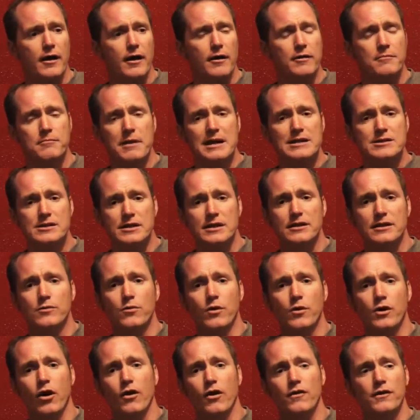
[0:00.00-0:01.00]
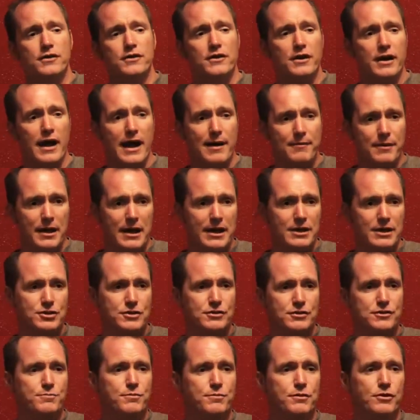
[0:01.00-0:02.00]
And basically, what all the
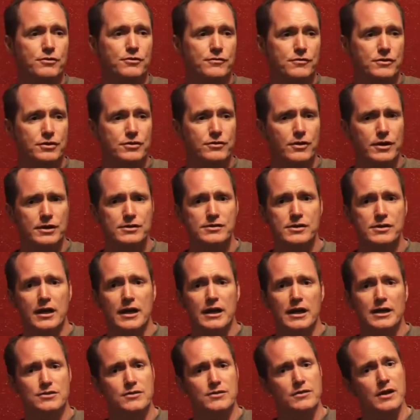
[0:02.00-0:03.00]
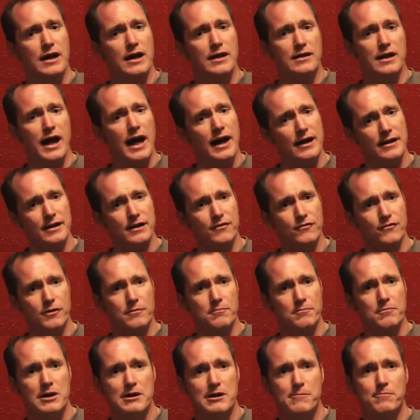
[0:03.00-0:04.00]
denominations prove to us is you've got a lot of
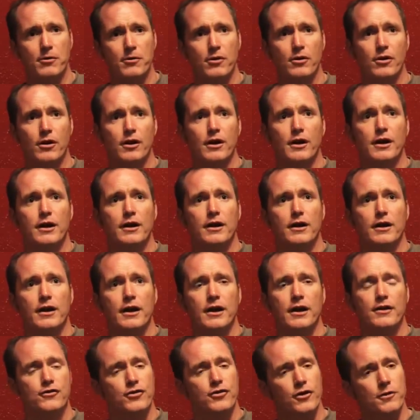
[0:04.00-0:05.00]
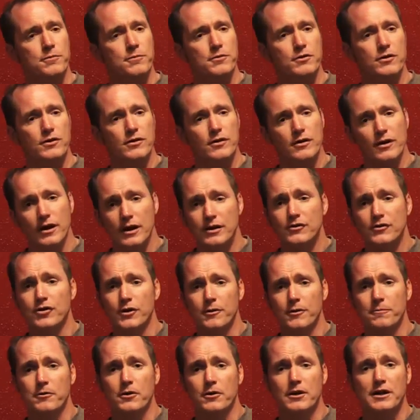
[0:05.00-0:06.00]
different people interpret,
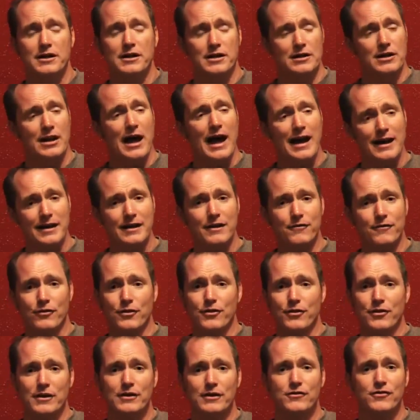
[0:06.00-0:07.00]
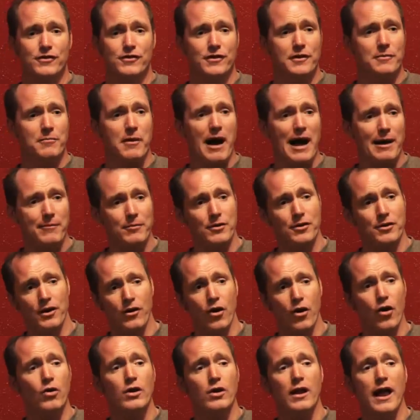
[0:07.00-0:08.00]
interpreting a lot of different things in the Bible in
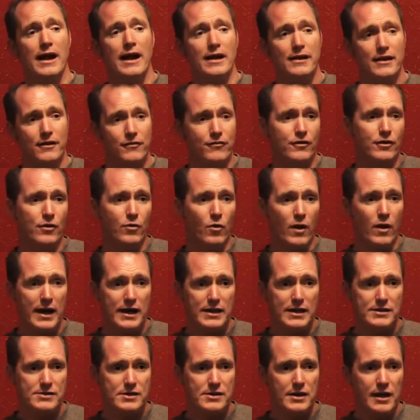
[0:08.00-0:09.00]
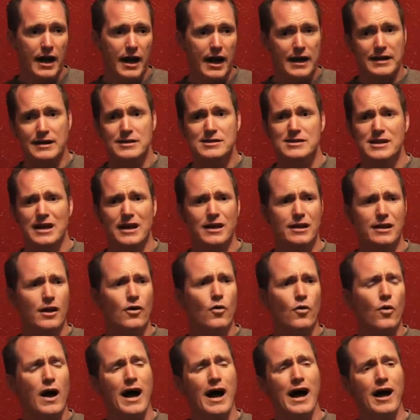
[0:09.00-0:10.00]
a whole lot of different ways. And you say,
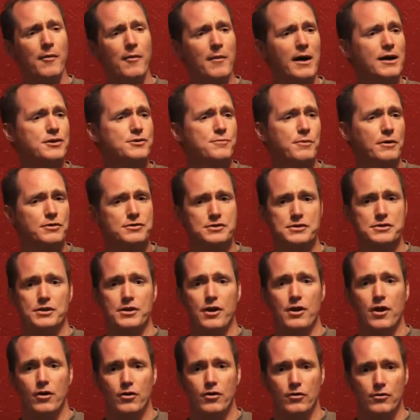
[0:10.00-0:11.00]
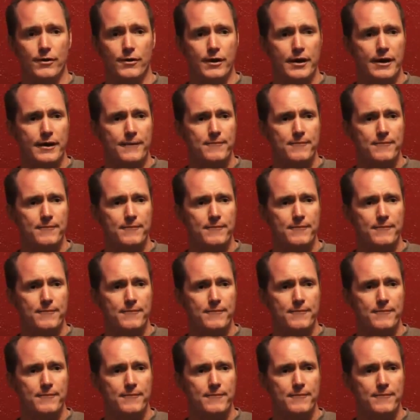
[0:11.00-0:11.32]
well, how am I supposed to know?